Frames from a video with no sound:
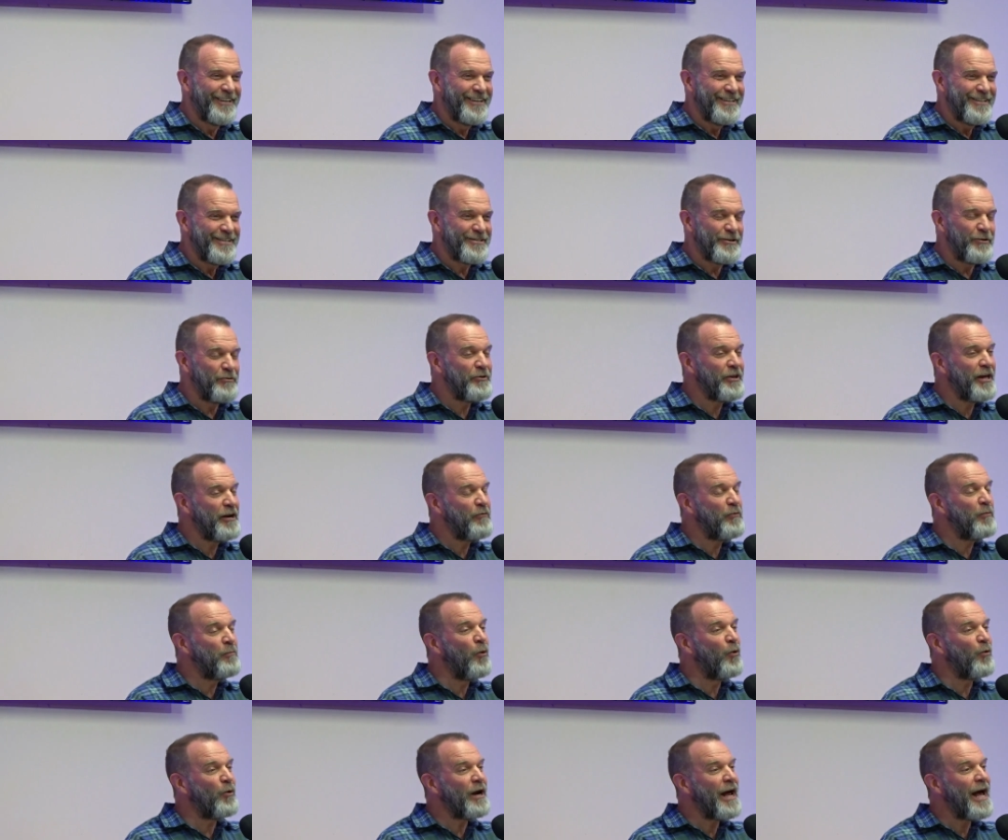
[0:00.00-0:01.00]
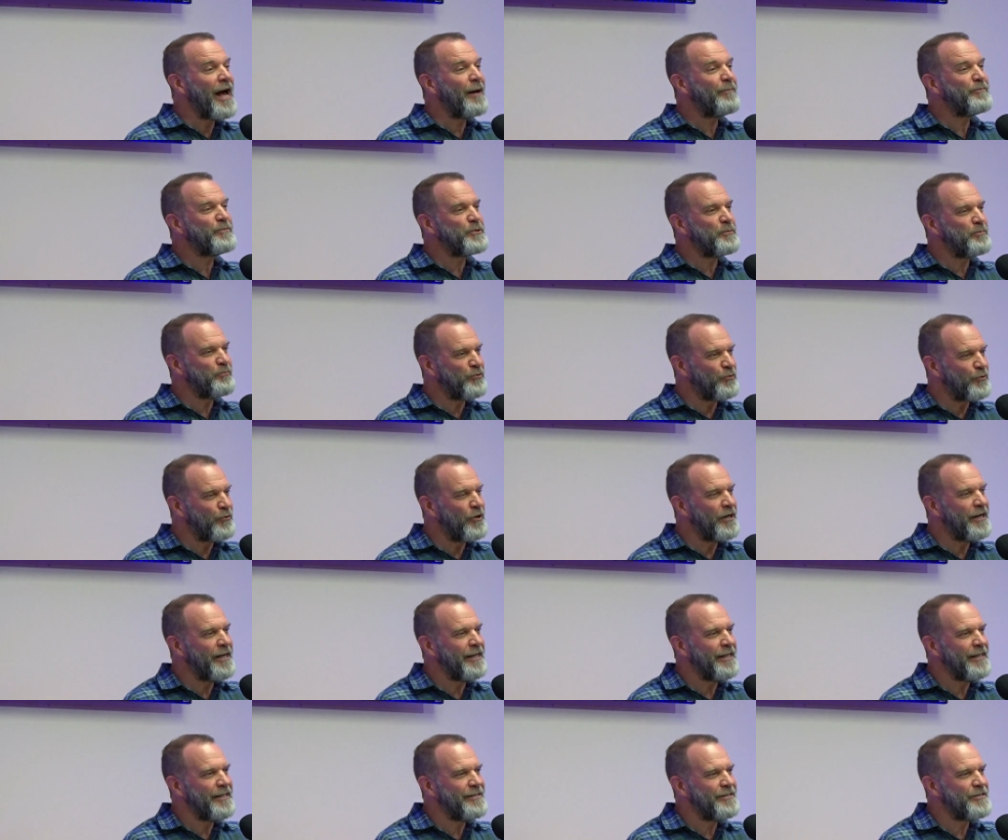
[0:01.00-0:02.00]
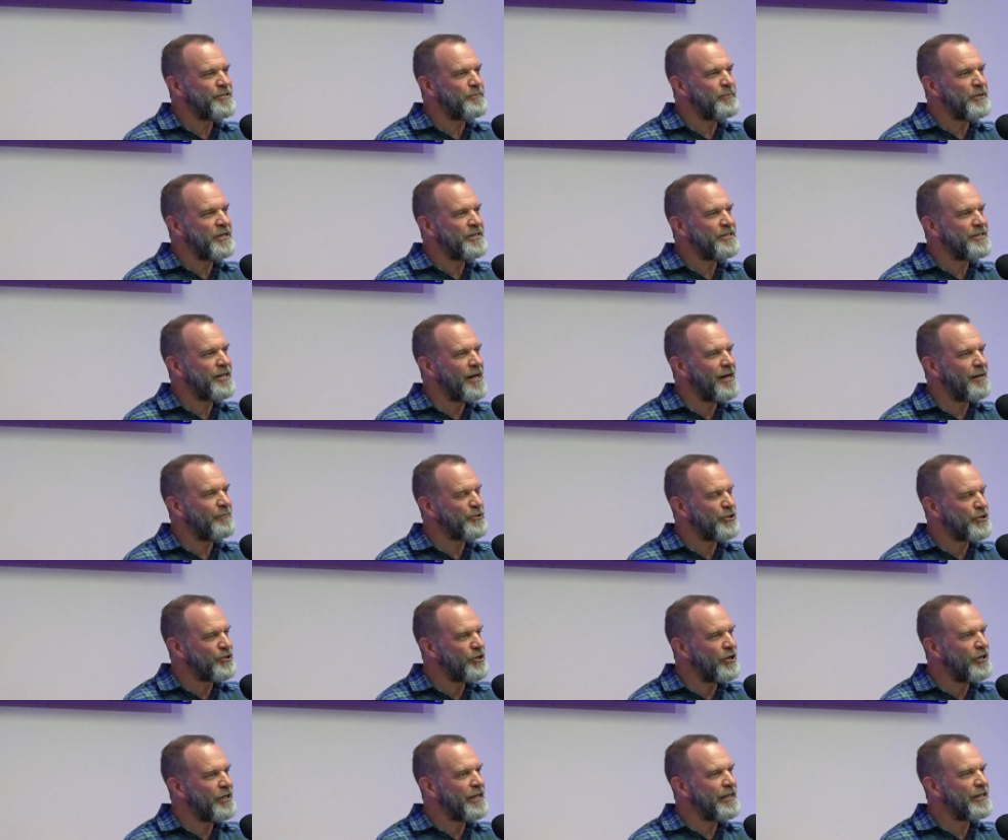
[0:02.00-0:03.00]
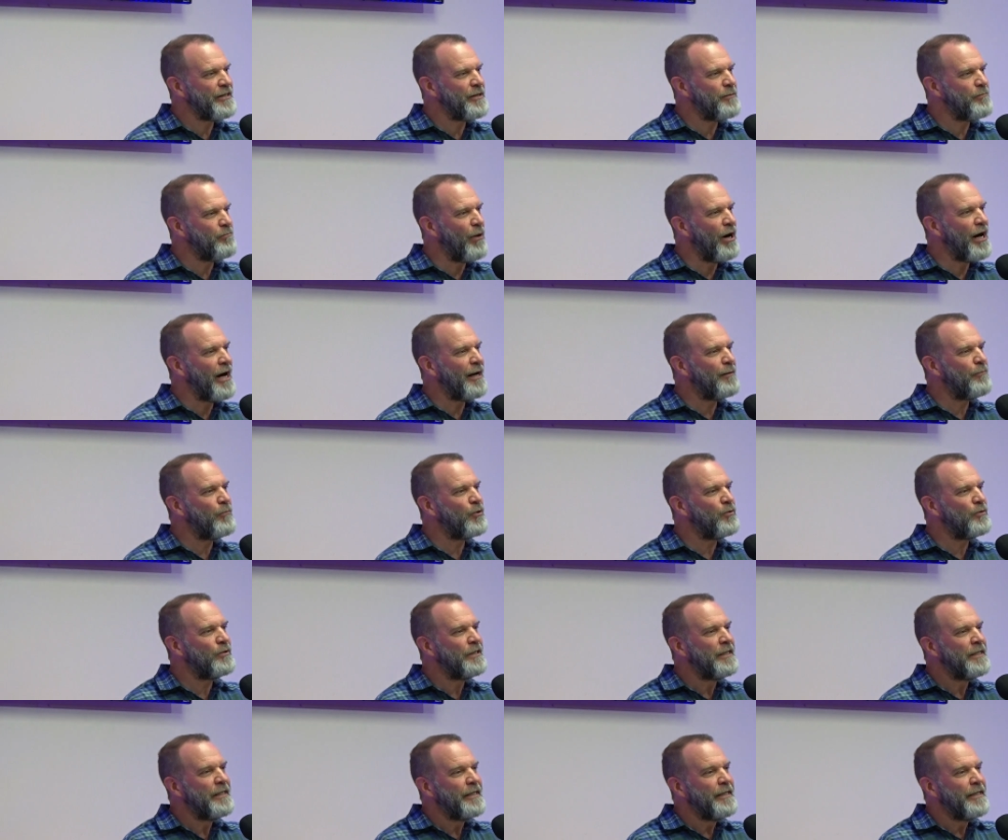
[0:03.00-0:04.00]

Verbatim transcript: So they were more apt to pray, spend time studying the Bible.